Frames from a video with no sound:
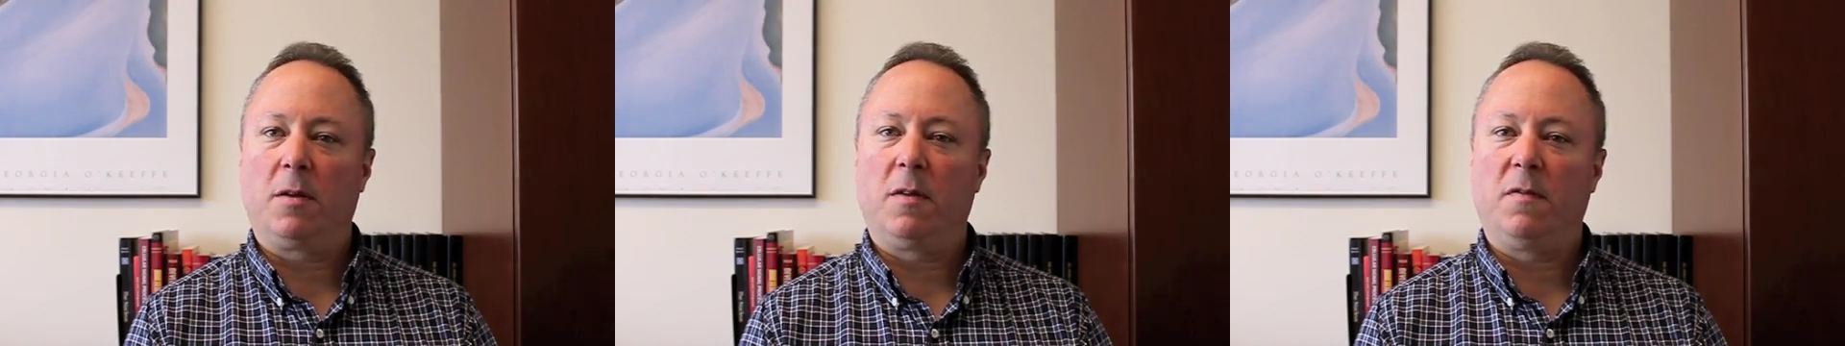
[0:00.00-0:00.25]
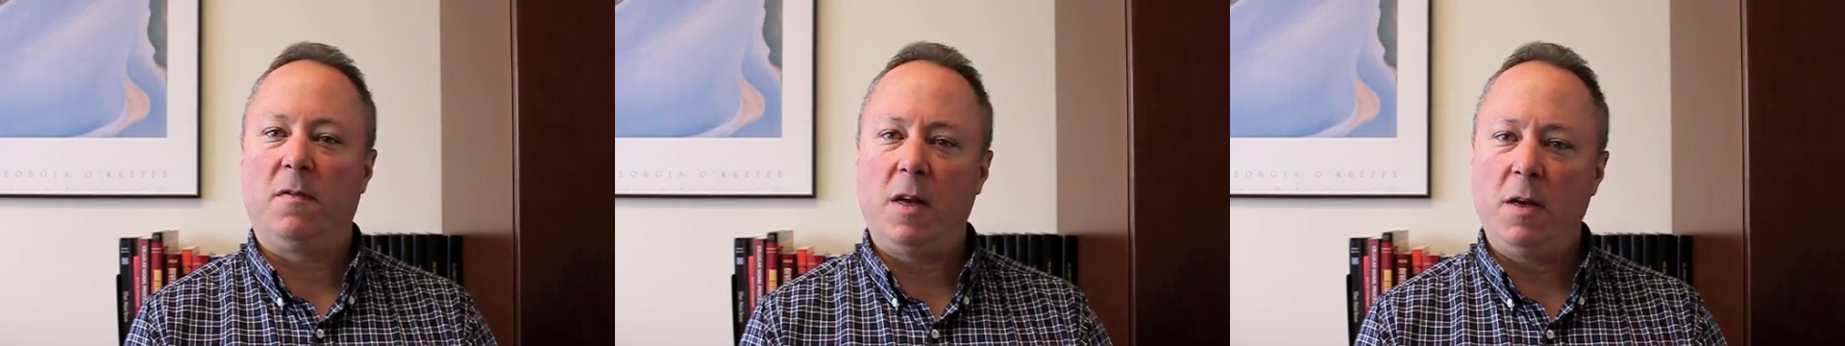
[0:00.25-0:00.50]
the
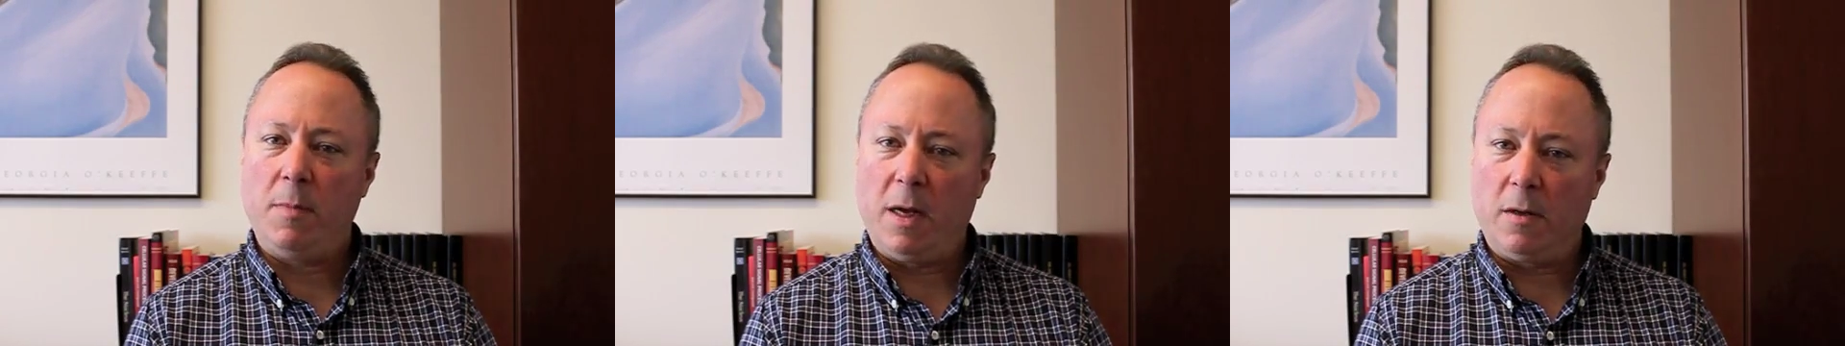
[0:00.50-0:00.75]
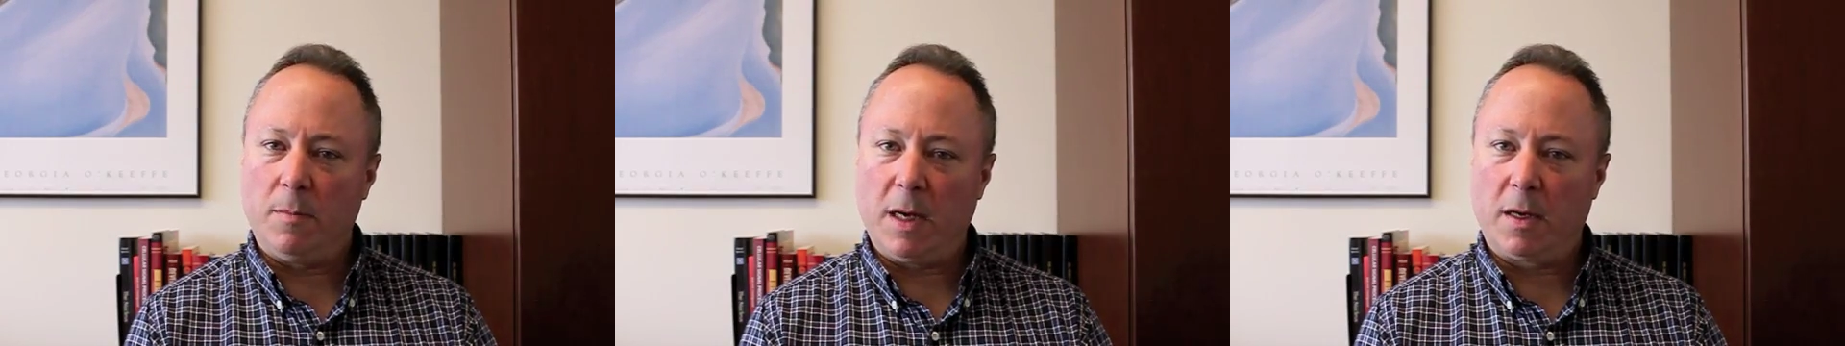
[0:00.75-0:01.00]

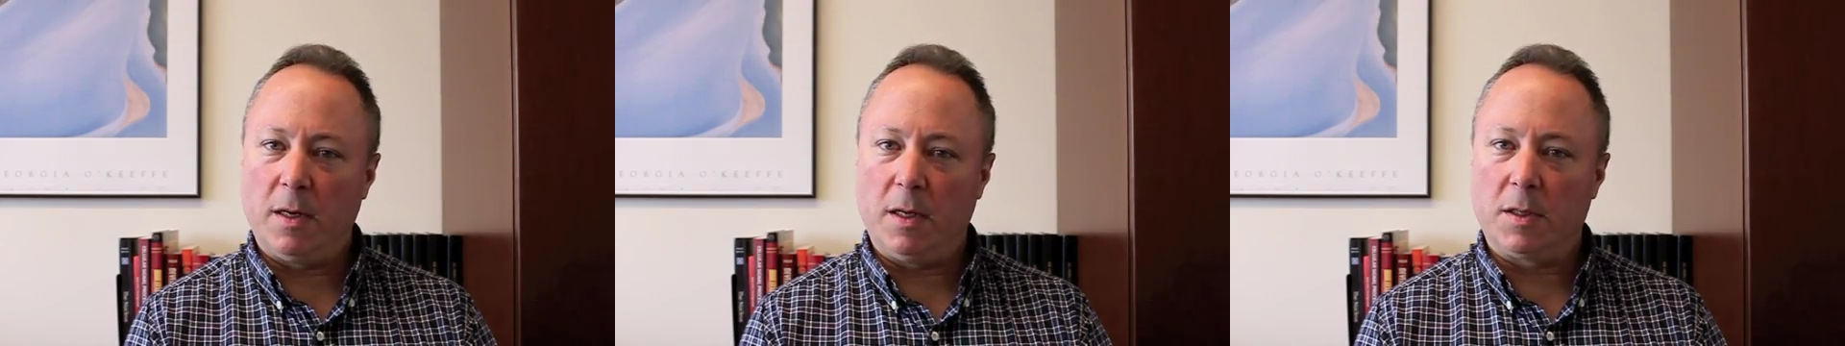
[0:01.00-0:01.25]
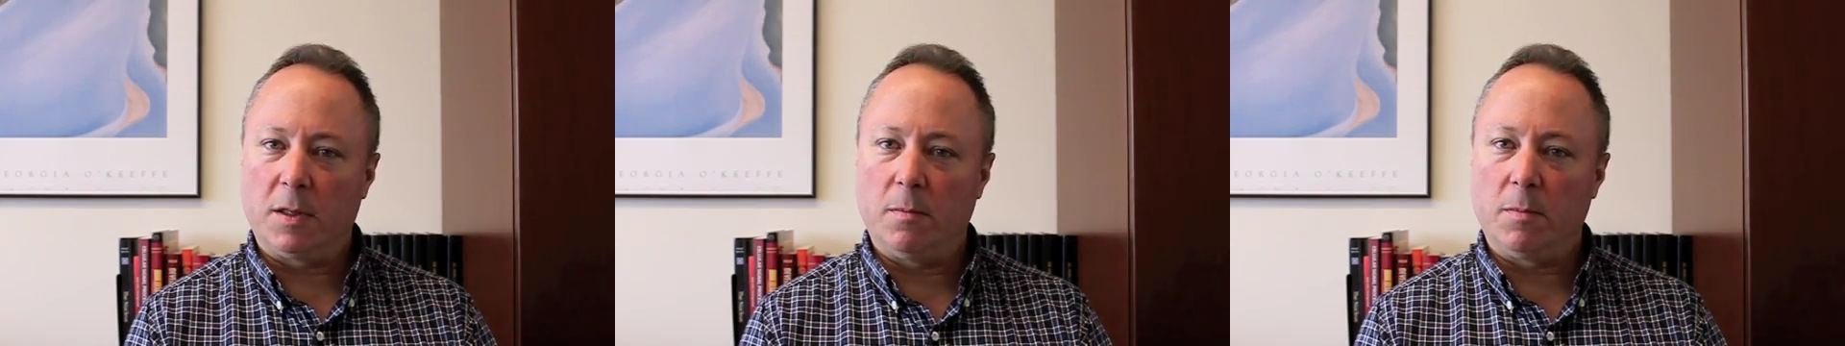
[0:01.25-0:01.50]
fundamental
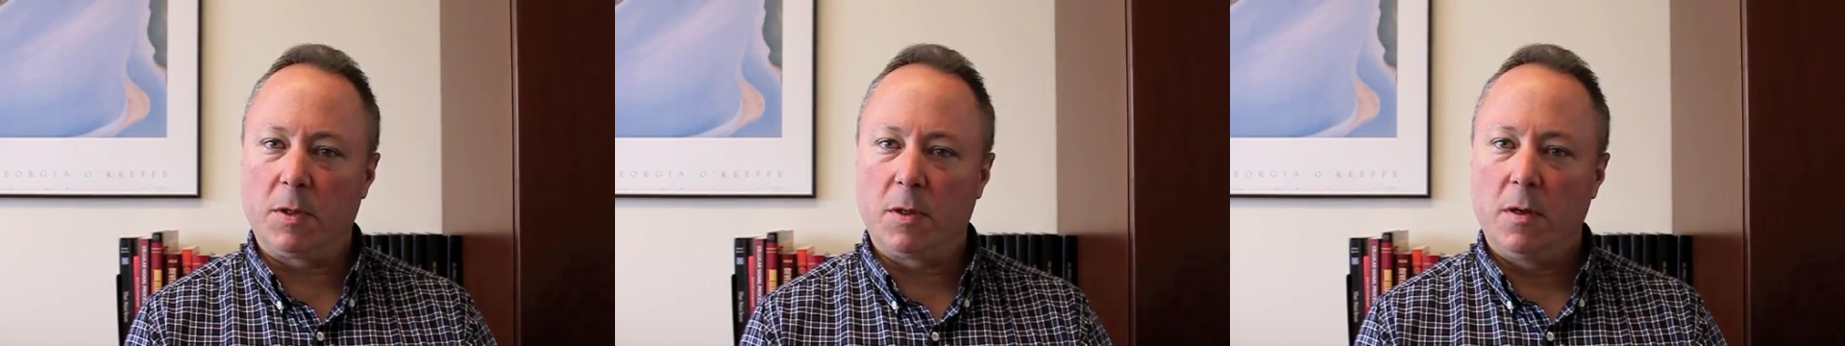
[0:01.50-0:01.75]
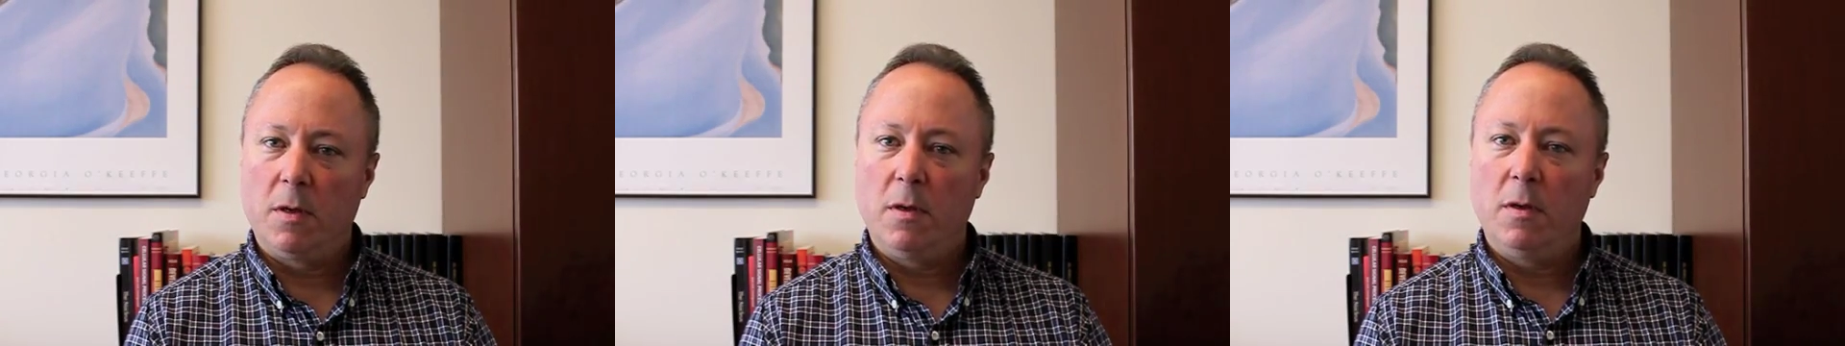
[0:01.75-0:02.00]

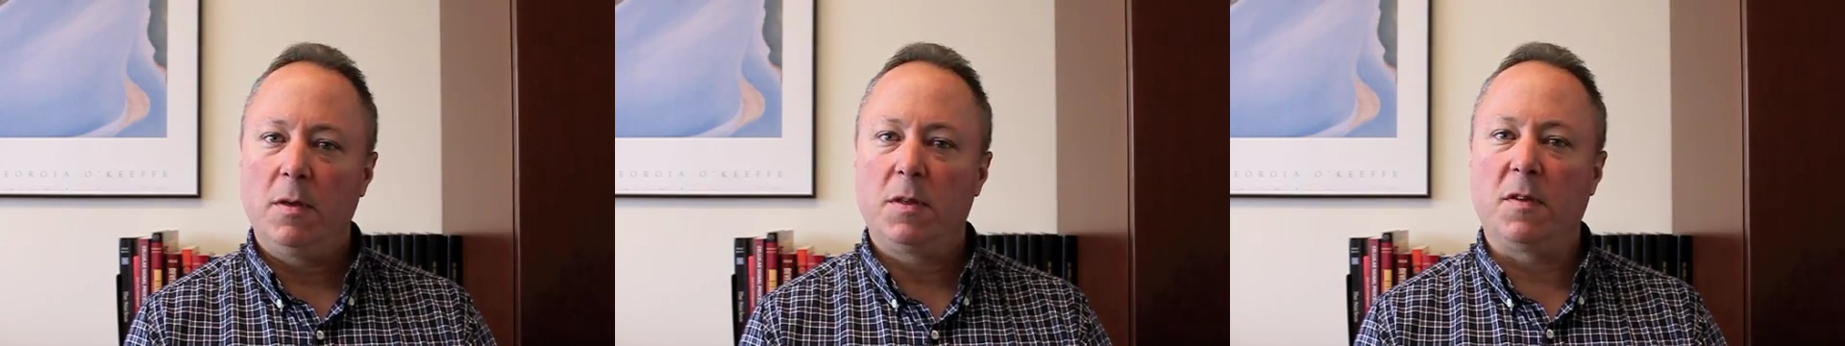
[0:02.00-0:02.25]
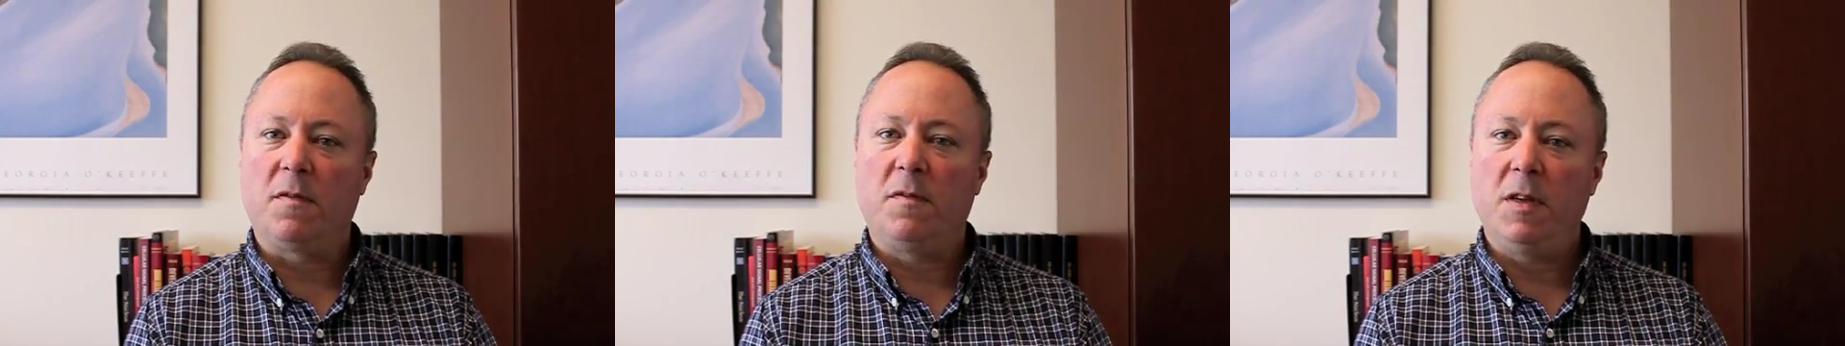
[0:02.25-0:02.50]
mechanisms
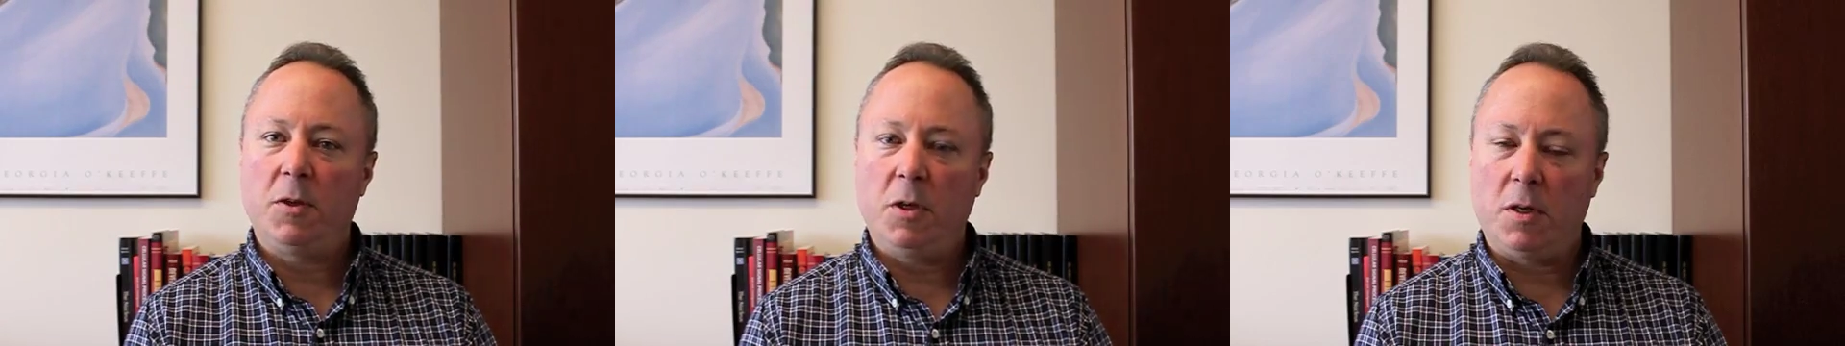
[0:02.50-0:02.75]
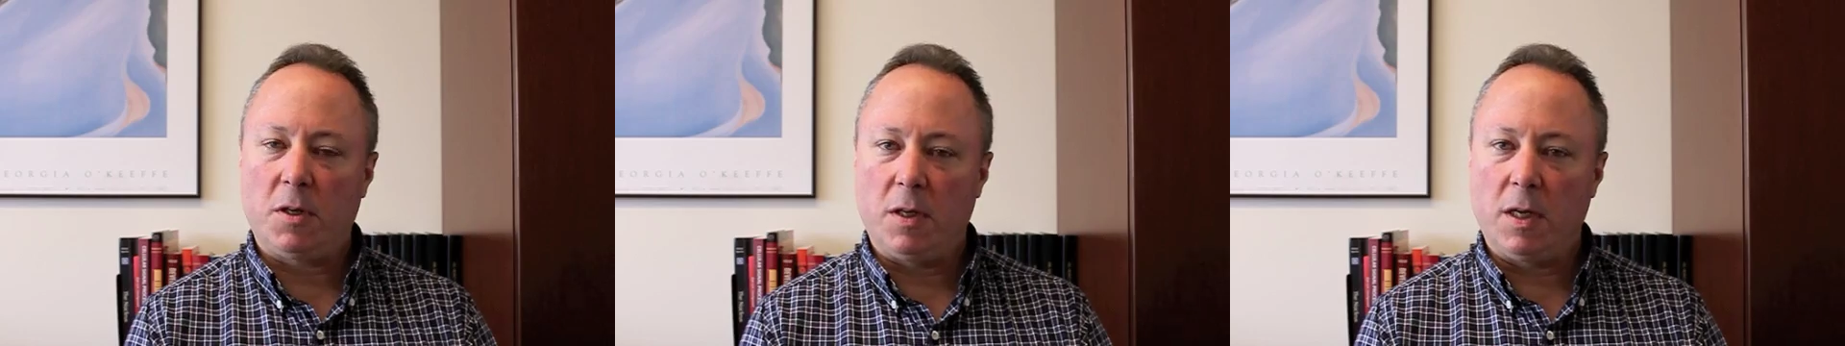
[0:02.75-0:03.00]

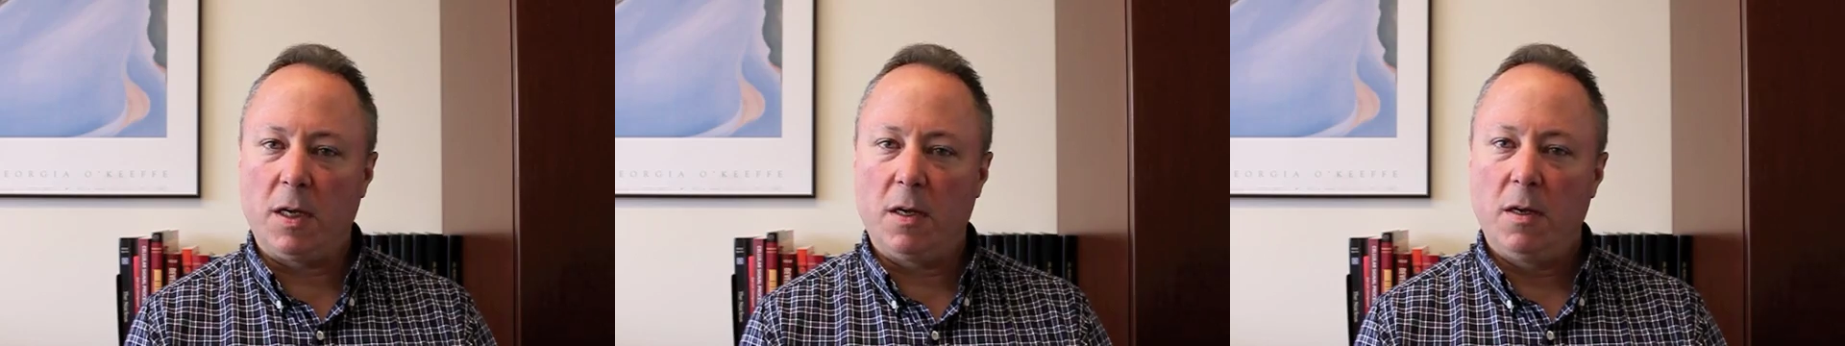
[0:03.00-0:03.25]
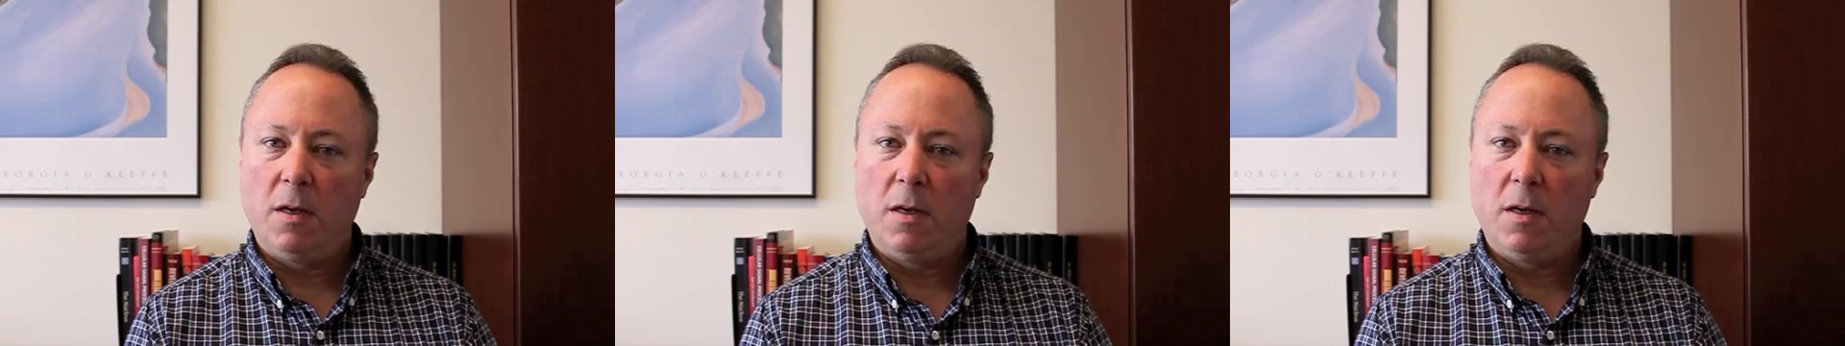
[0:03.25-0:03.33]
sufficiently